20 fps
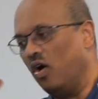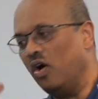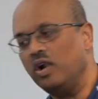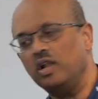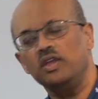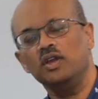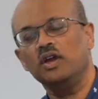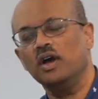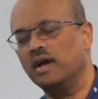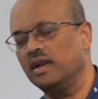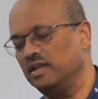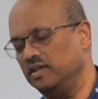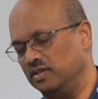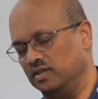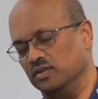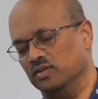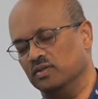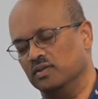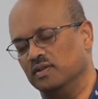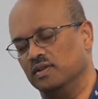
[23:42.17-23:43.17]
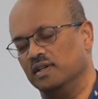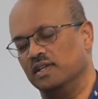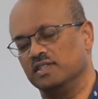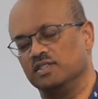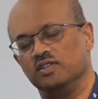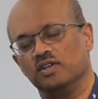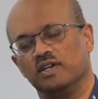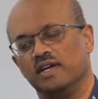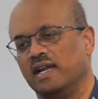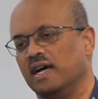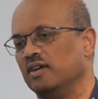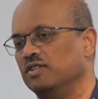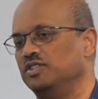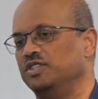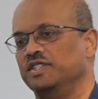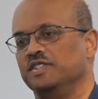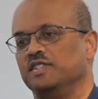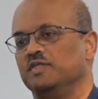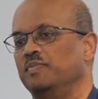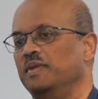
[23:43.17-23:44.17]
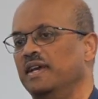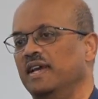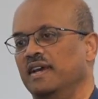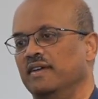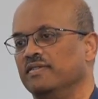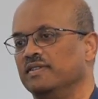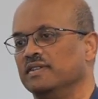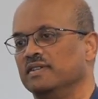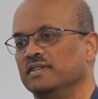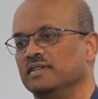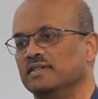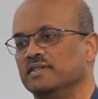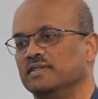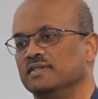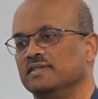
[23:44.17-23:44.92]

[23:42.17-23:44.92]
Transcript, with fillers: All you got to do is look at how Jesus behaved,